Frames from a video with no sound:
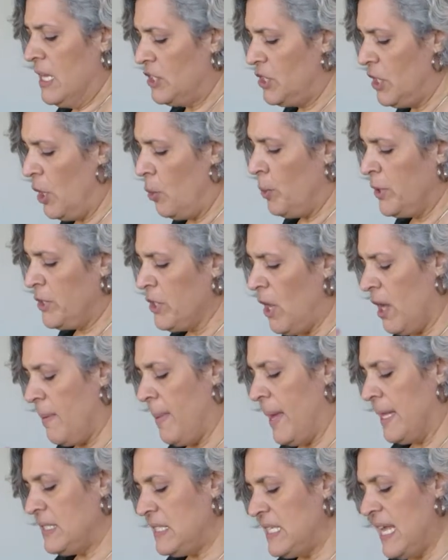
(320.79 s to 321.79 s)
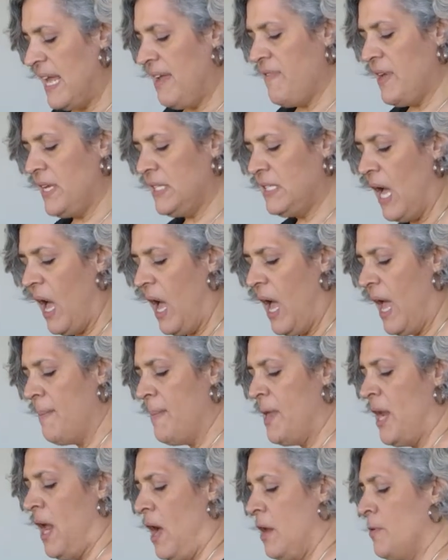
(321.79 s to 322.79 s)
So we talk about saving
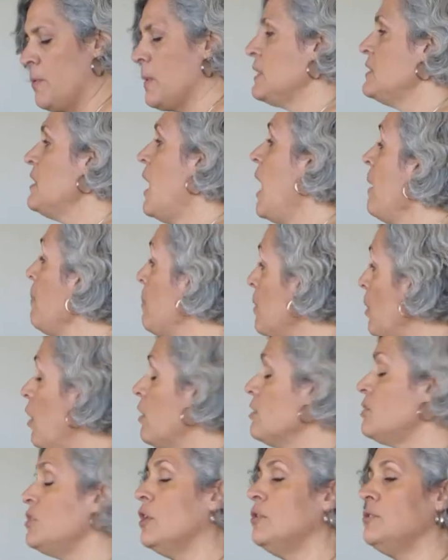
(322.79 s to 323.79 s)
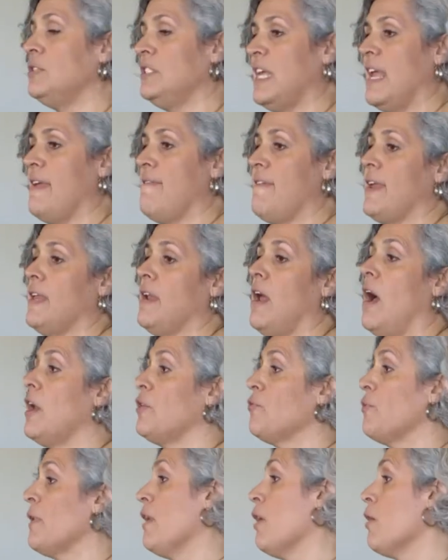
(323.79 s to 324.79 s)
time and honoring time, but also saving and
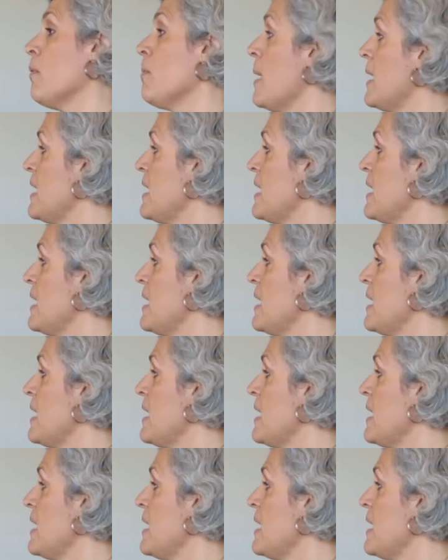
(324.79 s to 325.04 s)
honoring our